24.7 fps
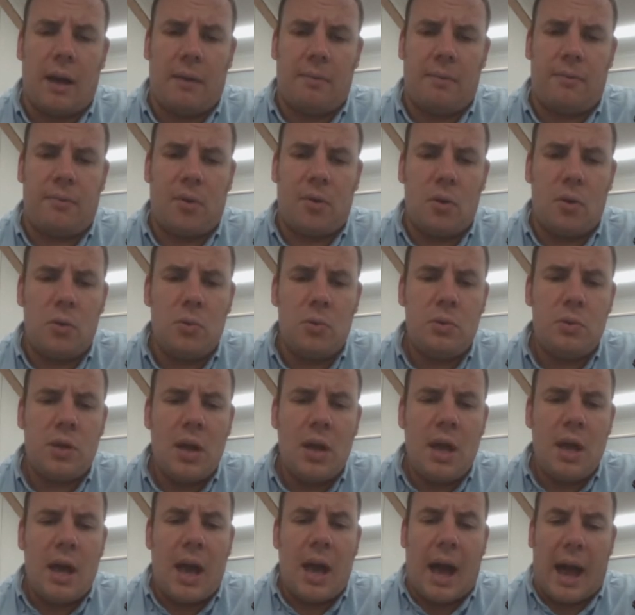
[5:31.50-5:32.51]
food.
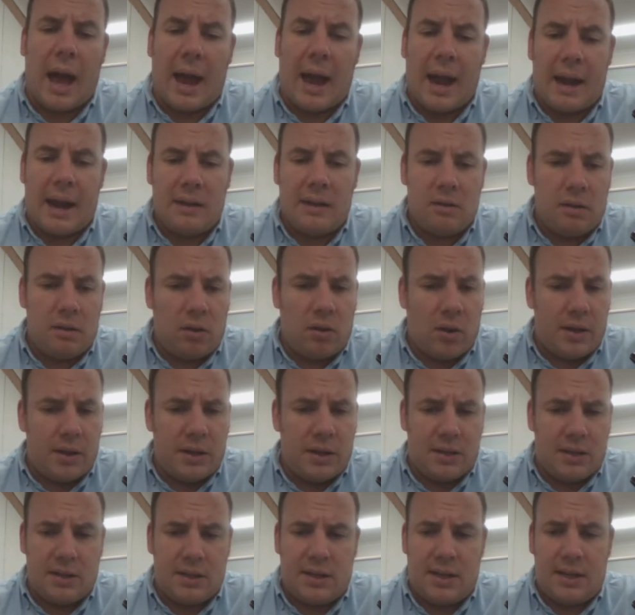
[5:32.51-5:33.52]
And like you
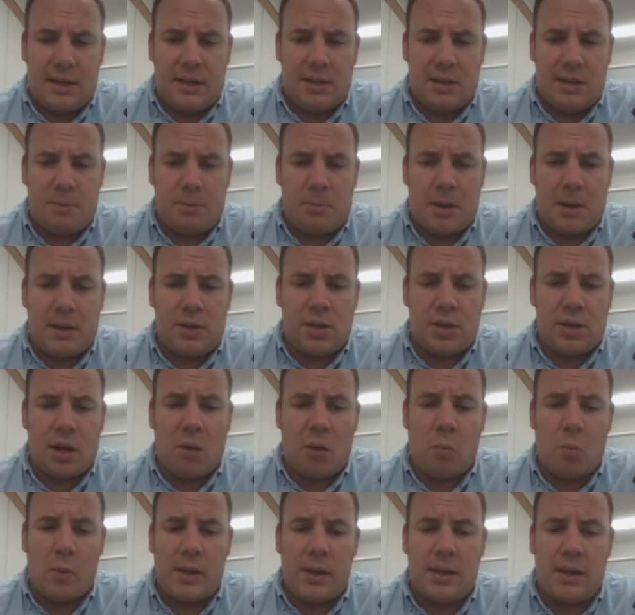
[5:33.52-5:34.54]
can see in this picture,
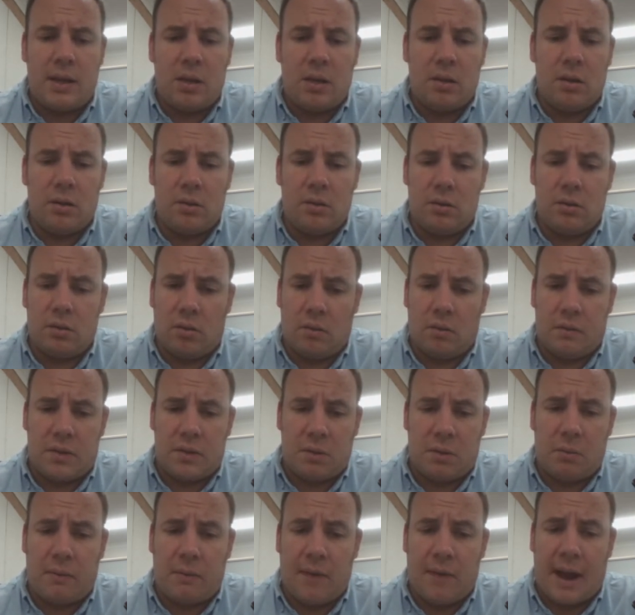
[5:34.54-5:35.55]
we can,
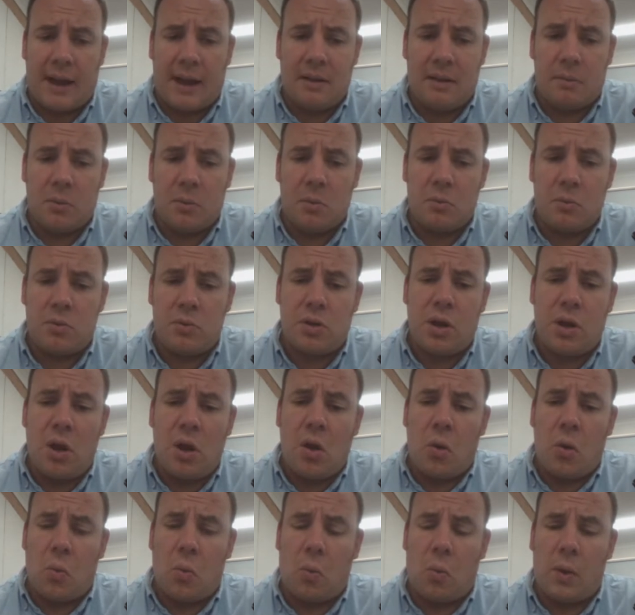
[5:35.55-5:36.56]
obviously with animals,
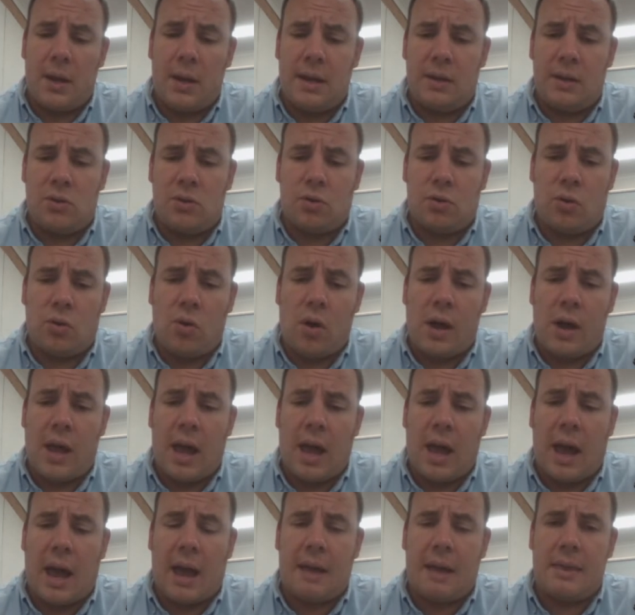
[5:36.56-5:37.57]
we try
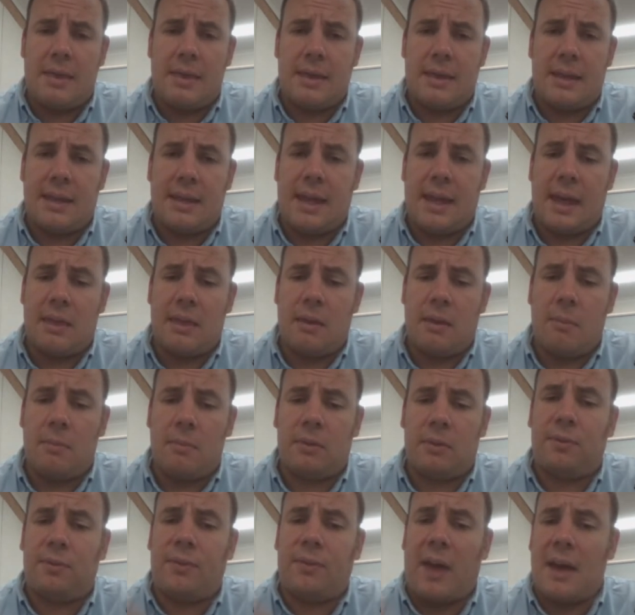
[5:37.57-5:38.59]
and get them
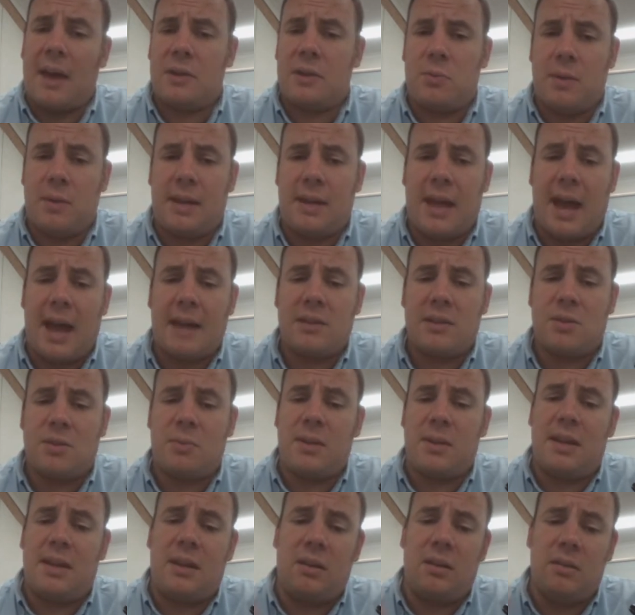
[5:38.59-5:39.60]
as fat as we can, so
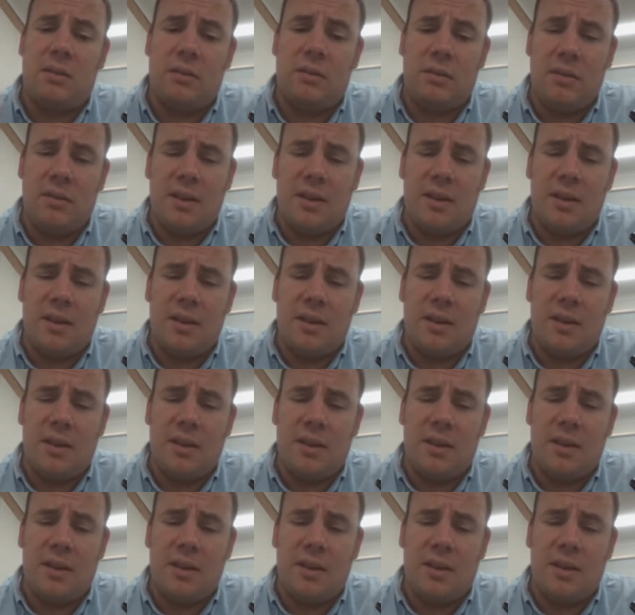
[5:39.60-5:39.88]
we can